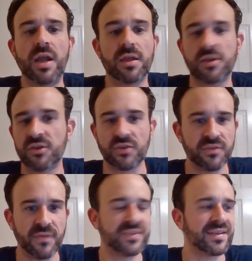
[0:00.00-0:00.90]
Because let's
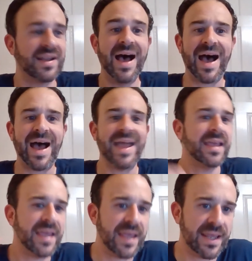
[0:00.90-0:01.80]
face it, I
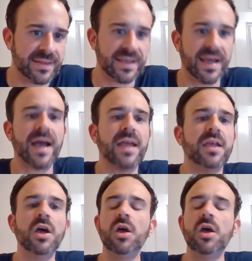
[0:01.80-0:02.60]
hate the guy.